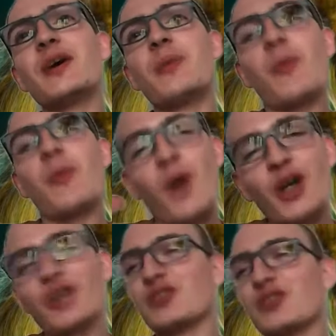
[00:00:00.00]
we're
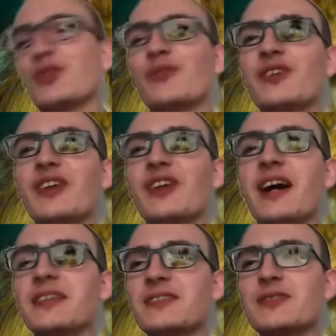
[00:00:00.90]
working on something
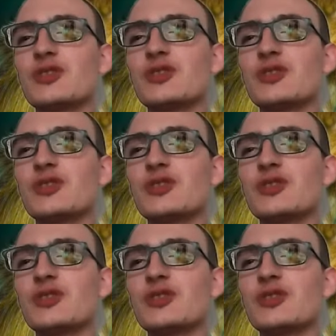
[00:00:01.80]
that's